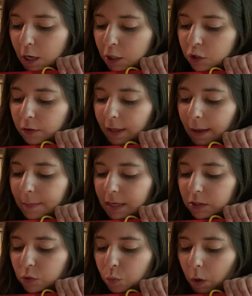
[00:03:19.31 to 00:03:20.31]
So that
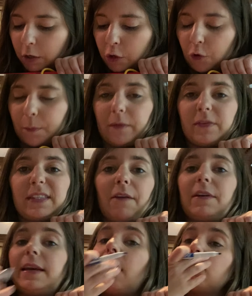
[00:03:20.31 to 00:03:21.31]
means one group of
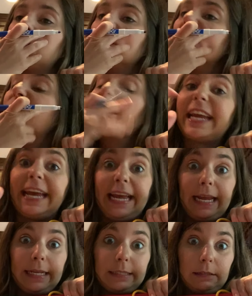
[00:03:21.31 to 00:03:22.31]
7. Now, just for
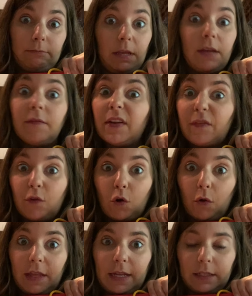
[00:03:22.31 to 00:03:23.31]
kicks, even if you
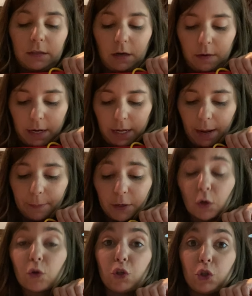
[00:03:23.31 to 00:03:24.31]
know the answer already, I'm
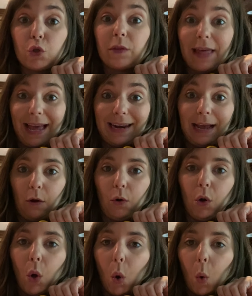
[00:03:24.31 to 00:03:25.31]
going to do that out.
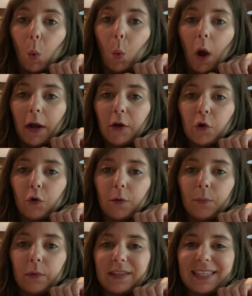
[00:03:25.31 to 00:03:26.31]
One
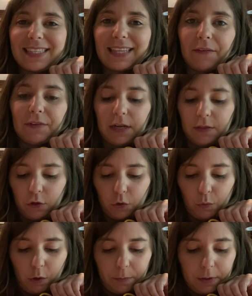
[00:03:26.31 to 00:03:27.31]
group with 7 in the
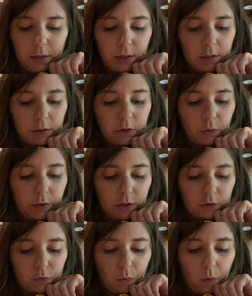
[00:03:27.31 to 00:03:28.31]
group. So
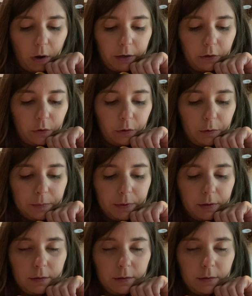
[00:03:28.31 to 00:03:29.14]
here's one group.